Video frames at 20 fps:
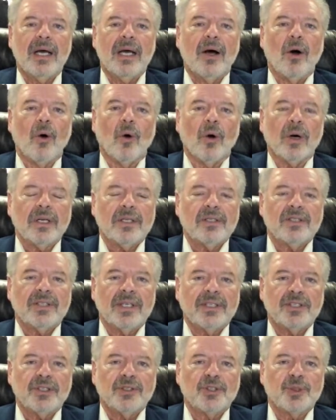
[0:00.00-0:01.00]

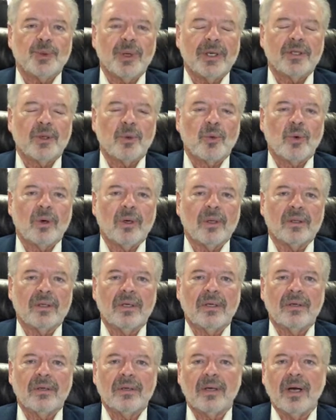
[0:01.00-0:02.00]
organizations around the world
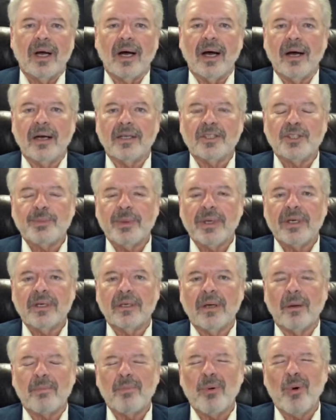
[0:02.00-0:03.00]

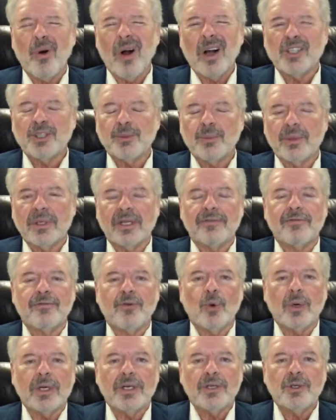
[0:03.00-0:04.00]
spend approximately
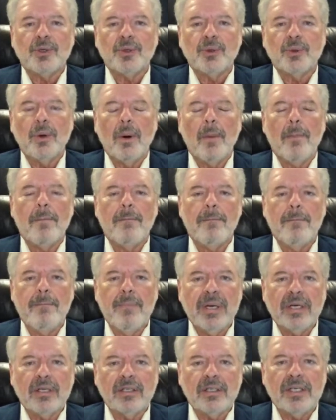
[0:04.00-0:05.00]
$42
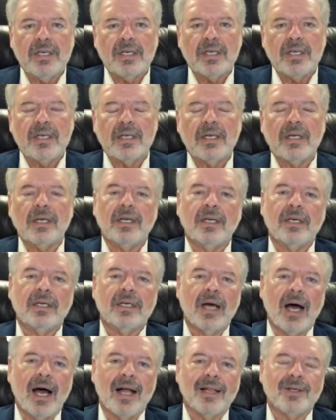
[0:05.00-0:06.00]
billion
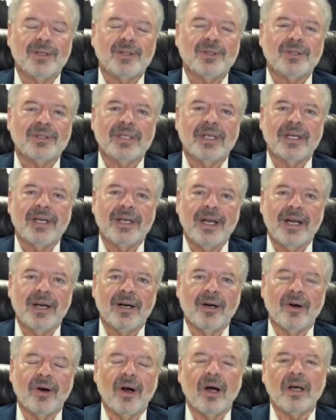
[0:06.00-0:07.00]
a
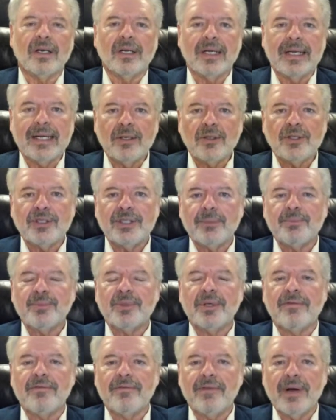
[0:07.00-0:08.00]
year on leadership
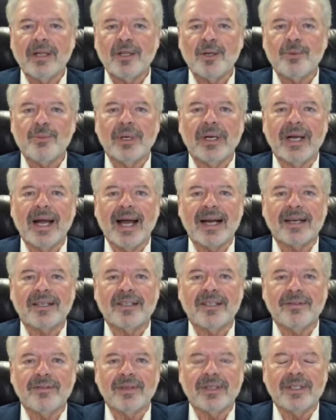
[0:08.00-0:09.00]
development
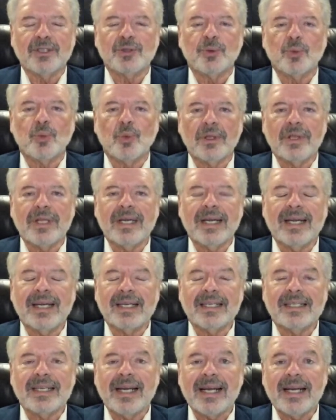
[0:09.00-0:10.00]
activities with the
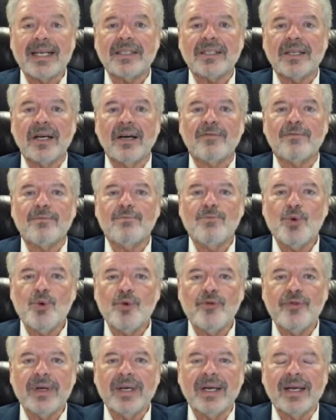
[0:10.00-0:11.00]
intent of
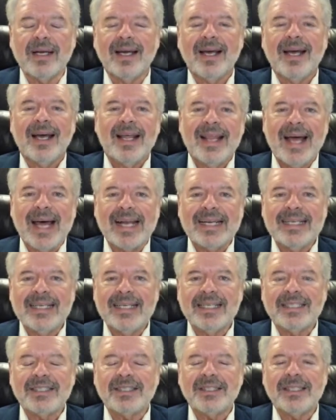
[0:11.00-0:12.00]
moving that
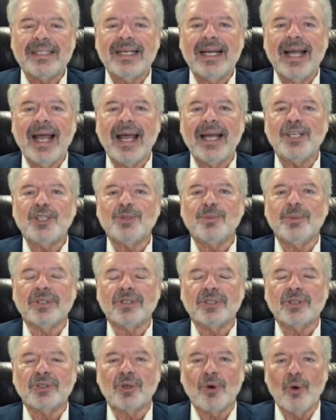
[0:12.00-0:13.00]
disengagement
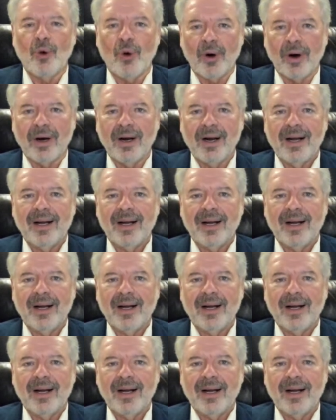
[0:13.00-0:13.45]
score